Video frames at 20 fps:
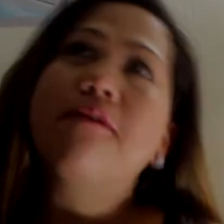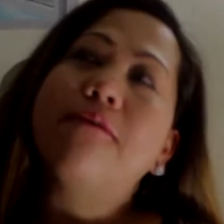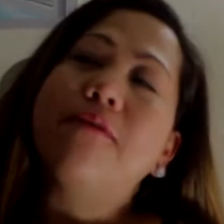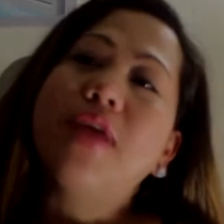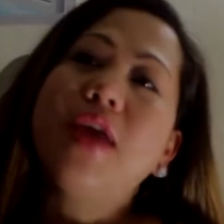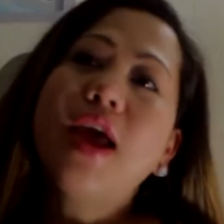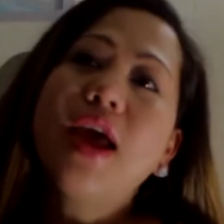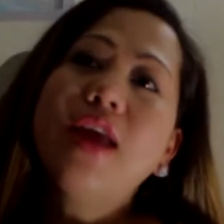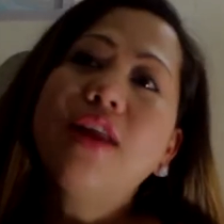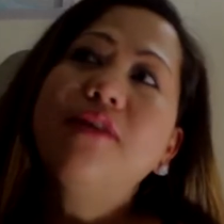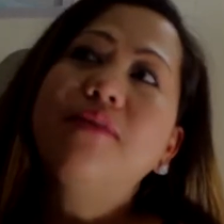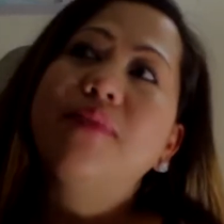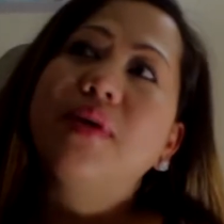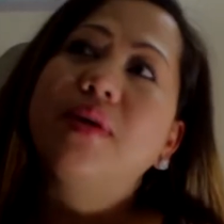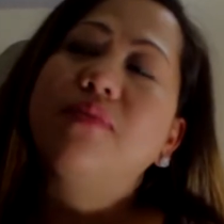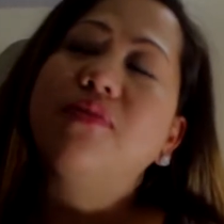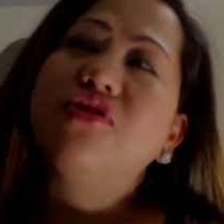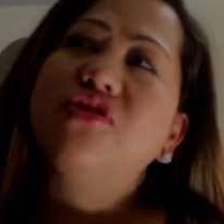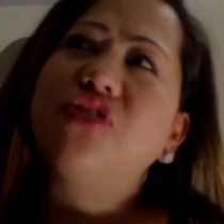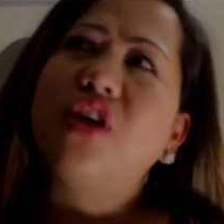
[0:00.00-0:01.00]
We had our
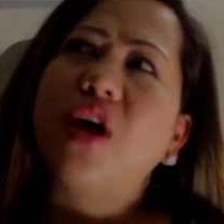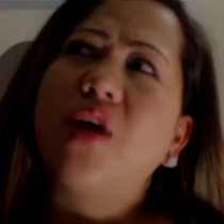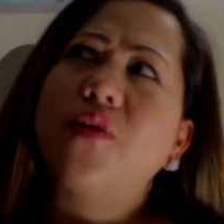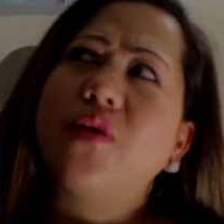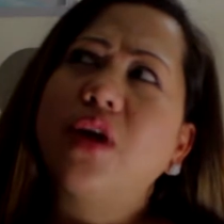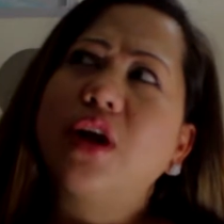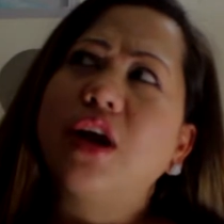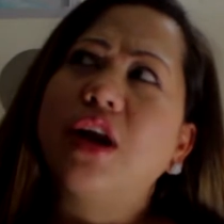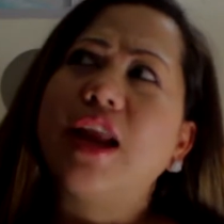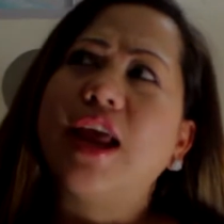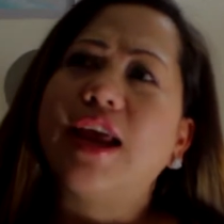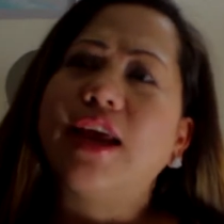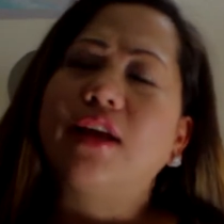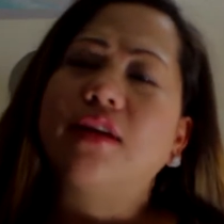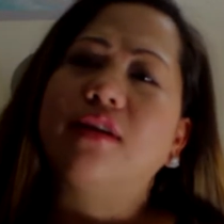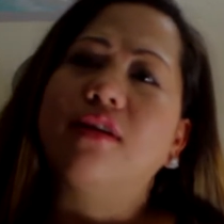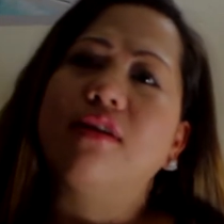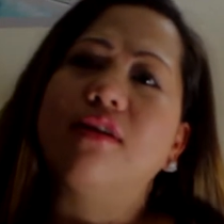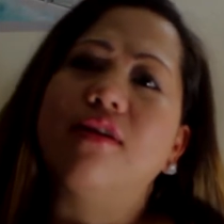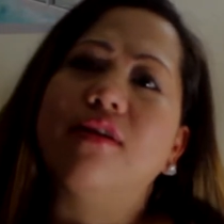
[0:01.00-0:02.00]
baby shower like
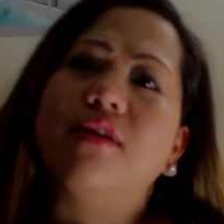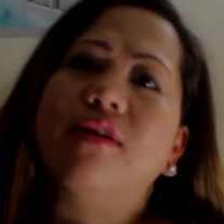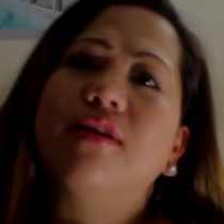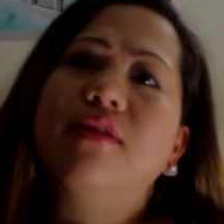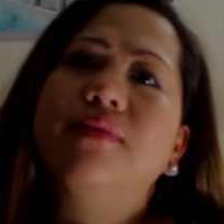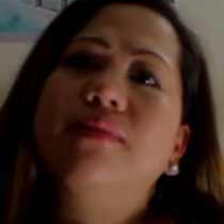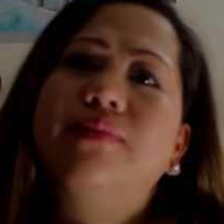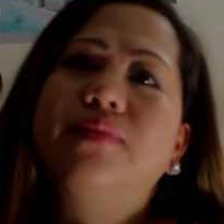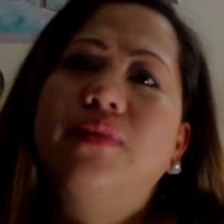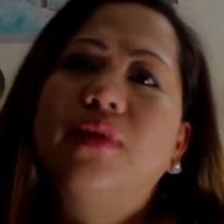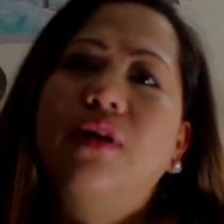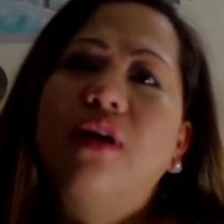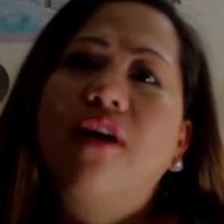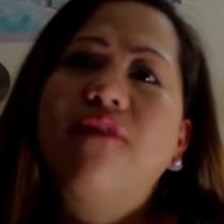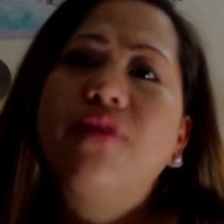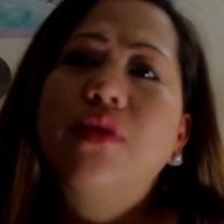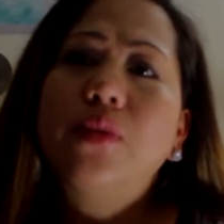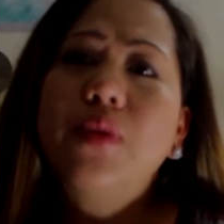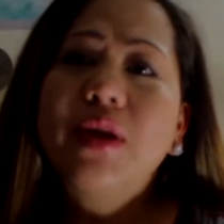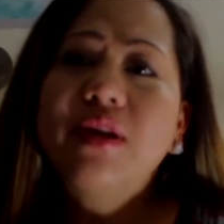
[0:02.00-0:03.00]
uh, a
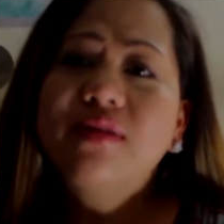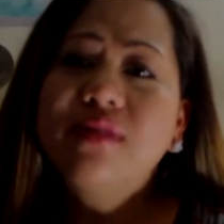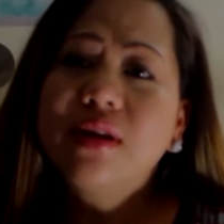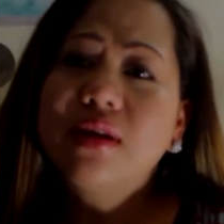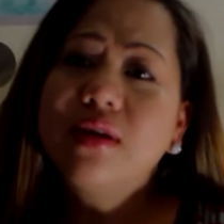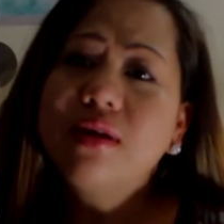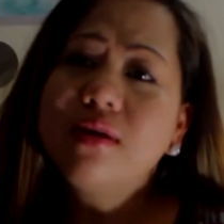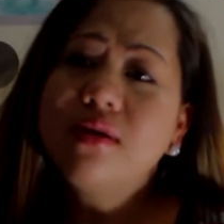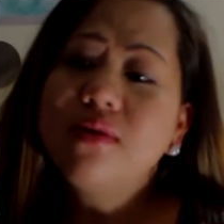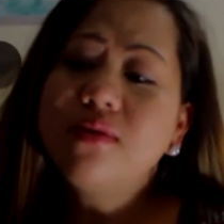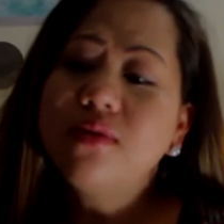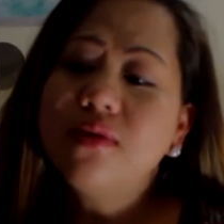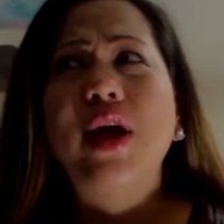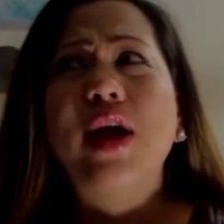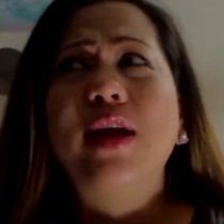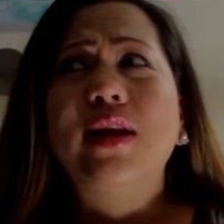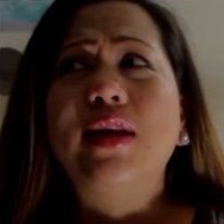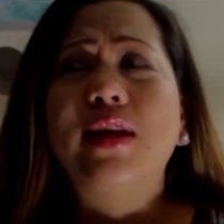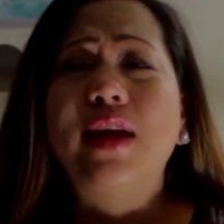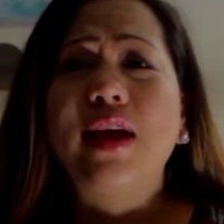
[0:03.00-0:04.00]
couple weeks ago. We
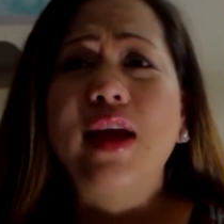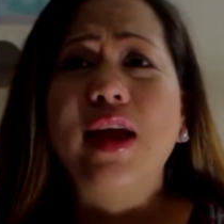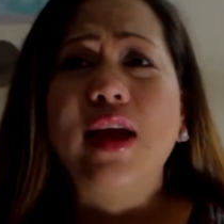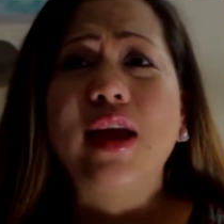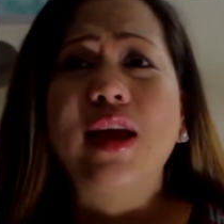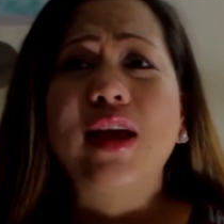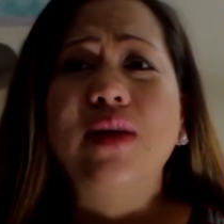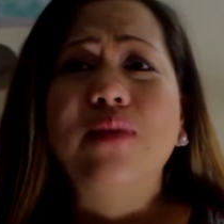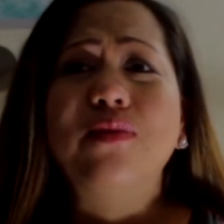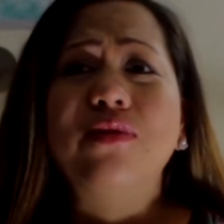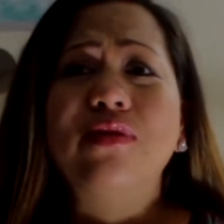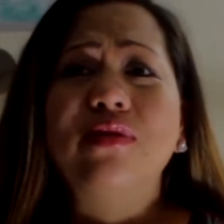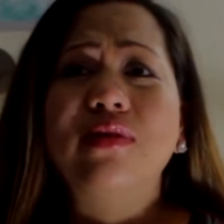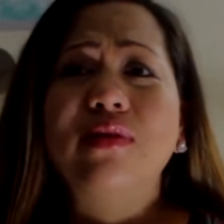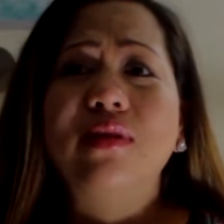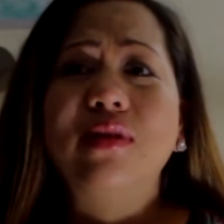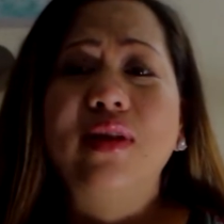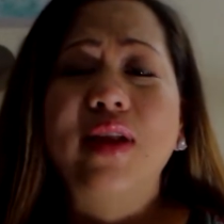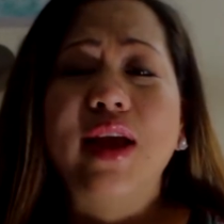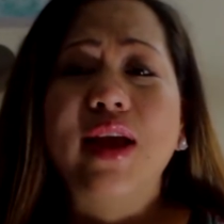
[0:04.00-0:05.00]
had games,
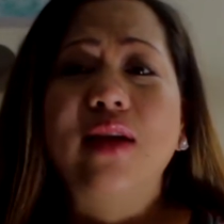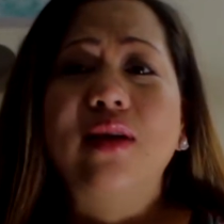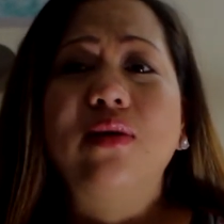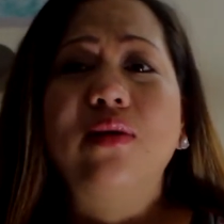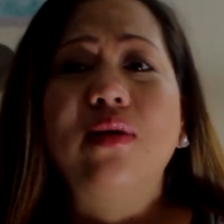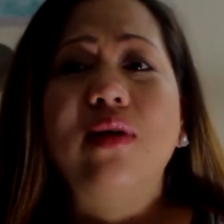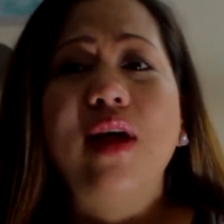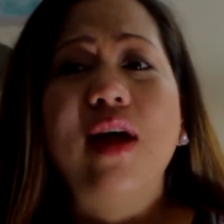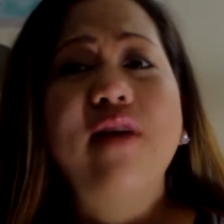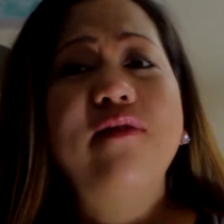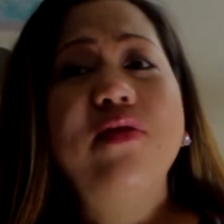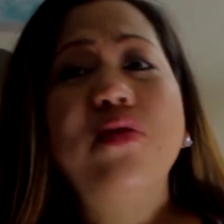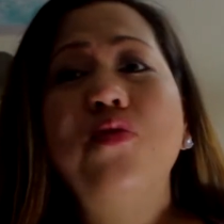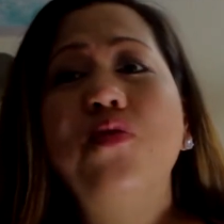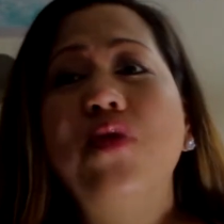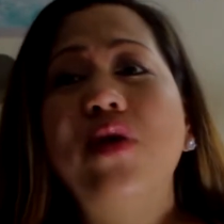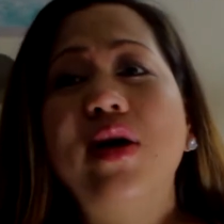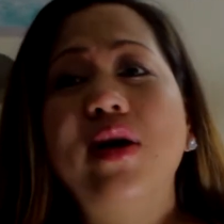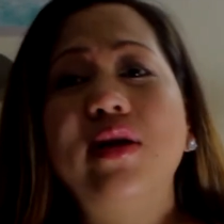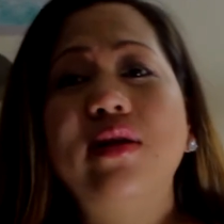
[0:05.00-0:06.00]
like
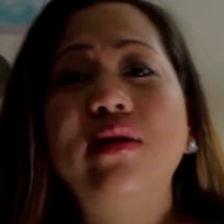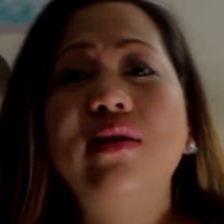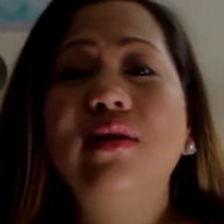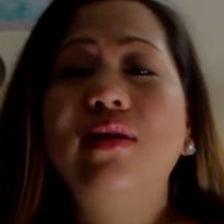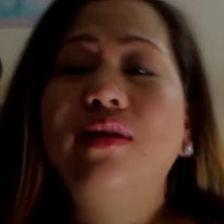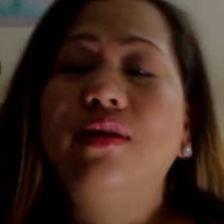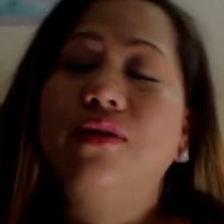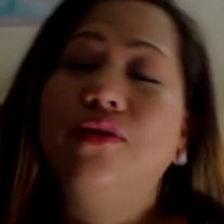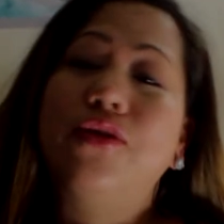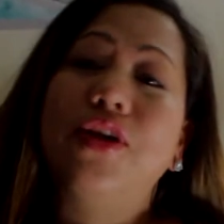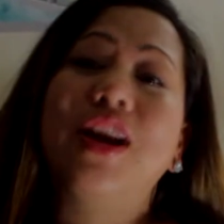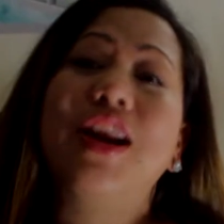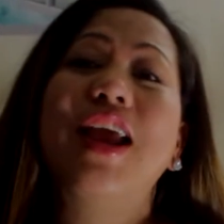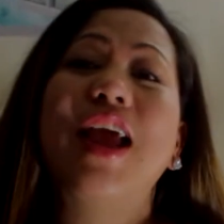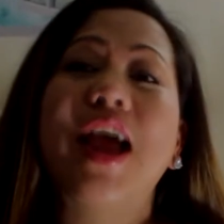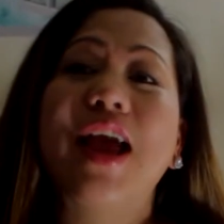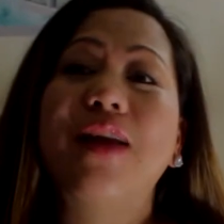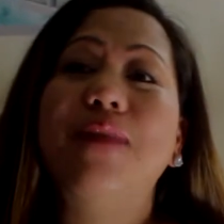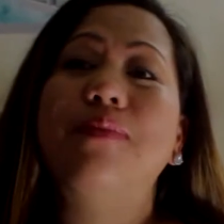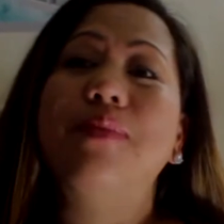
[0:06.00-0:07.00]
everyone really
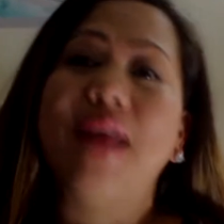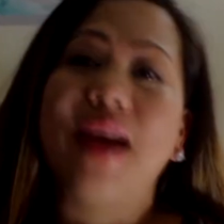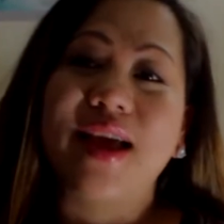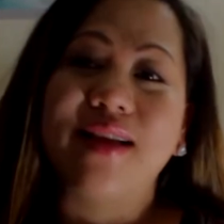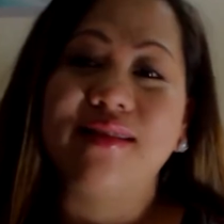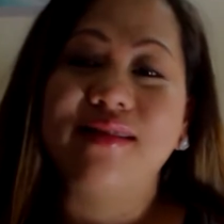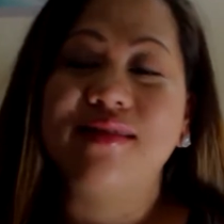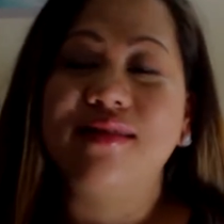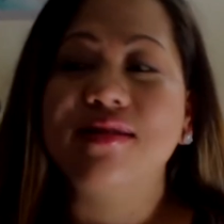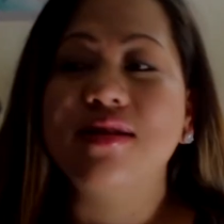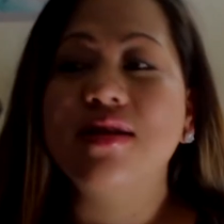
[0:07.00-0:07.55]
had a blast.